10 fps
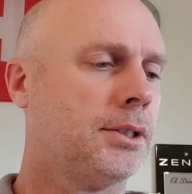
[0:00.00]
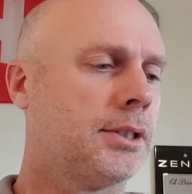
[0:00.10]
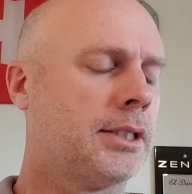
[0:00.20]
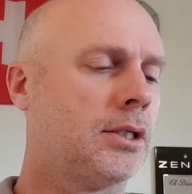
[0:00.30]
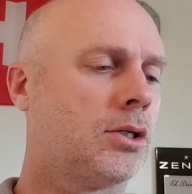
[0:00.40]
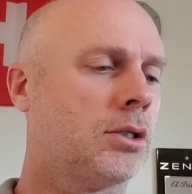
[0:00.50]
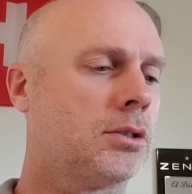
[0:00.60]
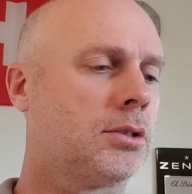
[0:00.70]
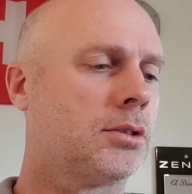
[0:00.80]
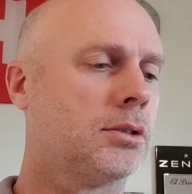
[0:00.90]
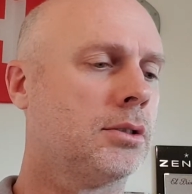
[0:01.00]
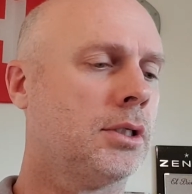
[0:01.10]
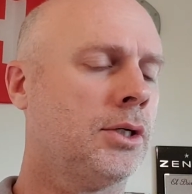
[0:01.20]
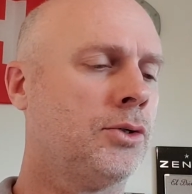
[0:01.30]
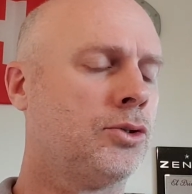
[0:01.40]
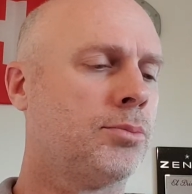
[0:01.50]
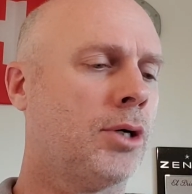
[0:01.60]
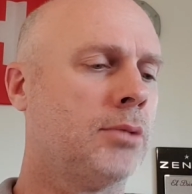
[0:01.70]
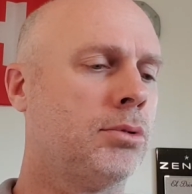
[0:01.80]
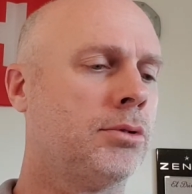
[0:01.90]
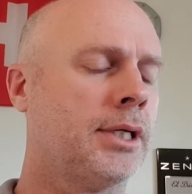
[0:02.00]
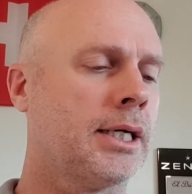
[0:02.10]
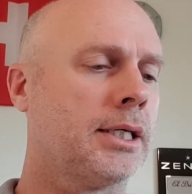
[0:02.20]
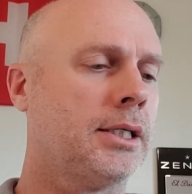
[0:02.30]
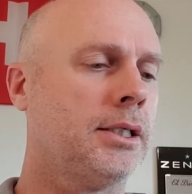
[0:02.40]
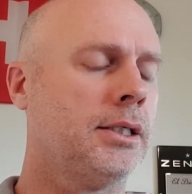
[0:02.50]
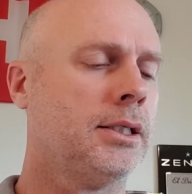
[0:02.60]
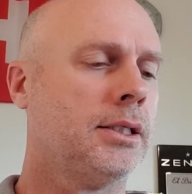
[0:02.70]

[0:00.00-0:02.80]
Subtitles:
Daniel Roth, owned by Bulgari.